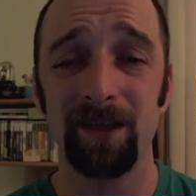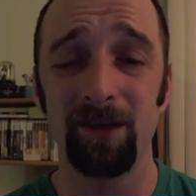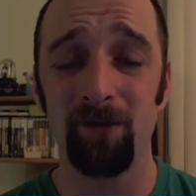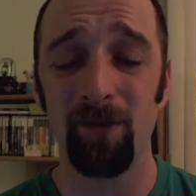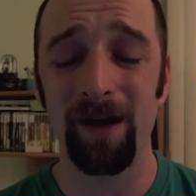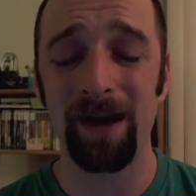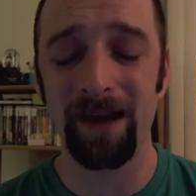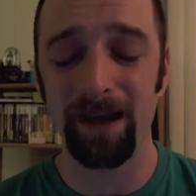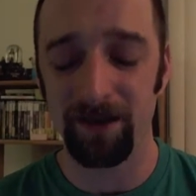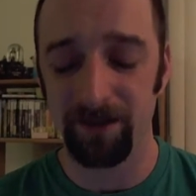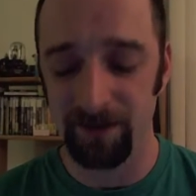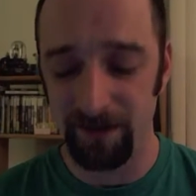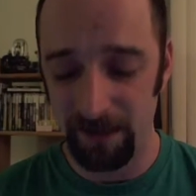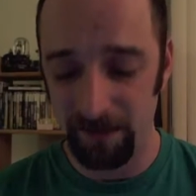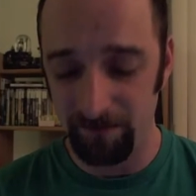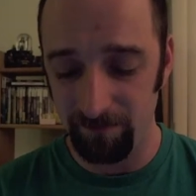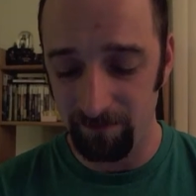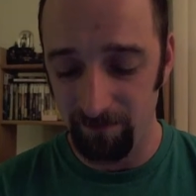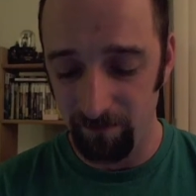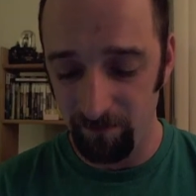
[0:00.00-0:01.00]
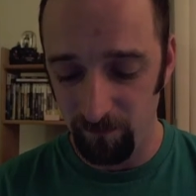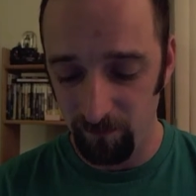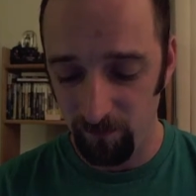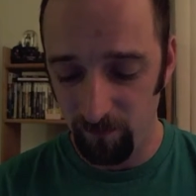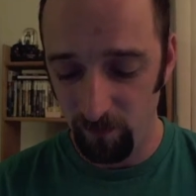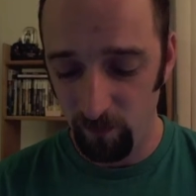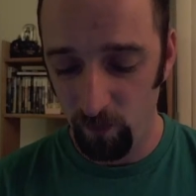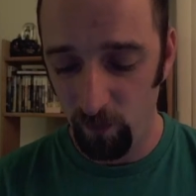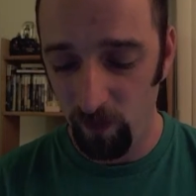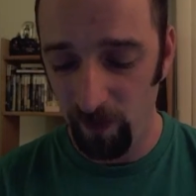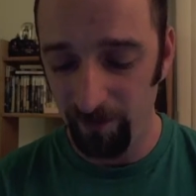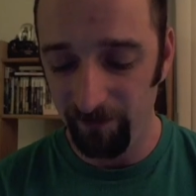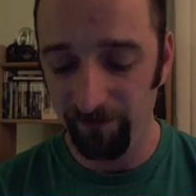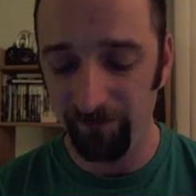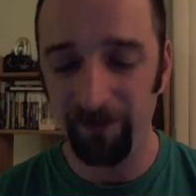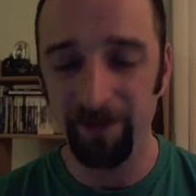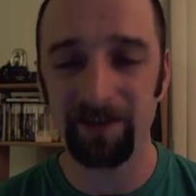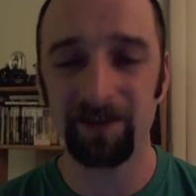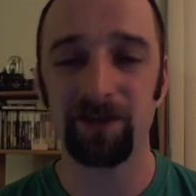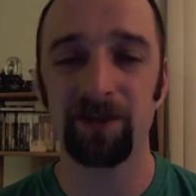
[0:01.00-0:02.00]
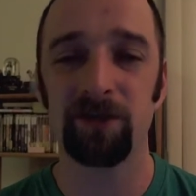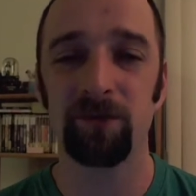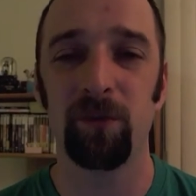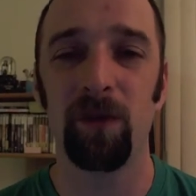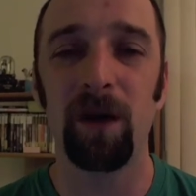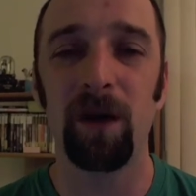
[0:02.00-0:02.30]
and greatest and what fits into